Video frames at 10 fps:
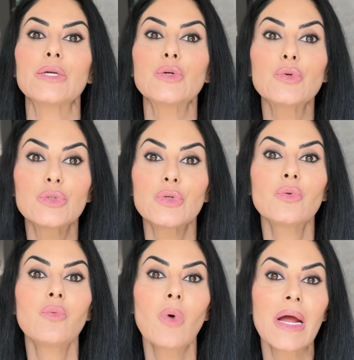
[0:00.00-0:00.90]
and you
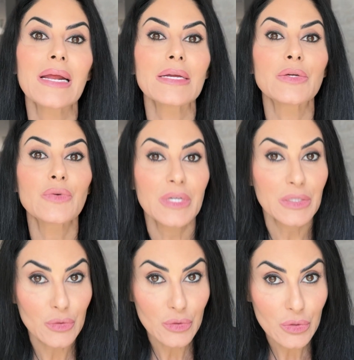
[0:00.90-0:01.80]
do what you
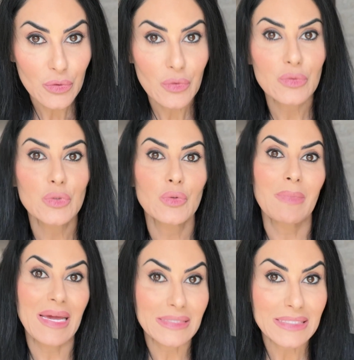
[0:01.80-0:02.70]
need to do to
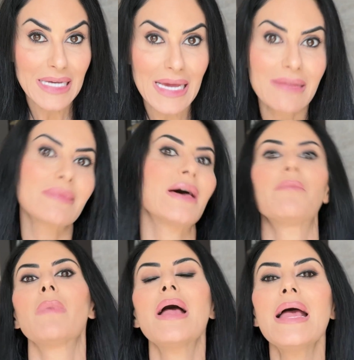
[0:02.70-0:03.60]
maintain
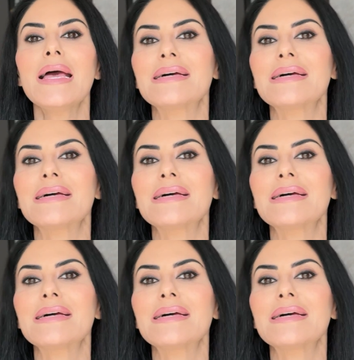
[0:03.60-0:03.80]
them,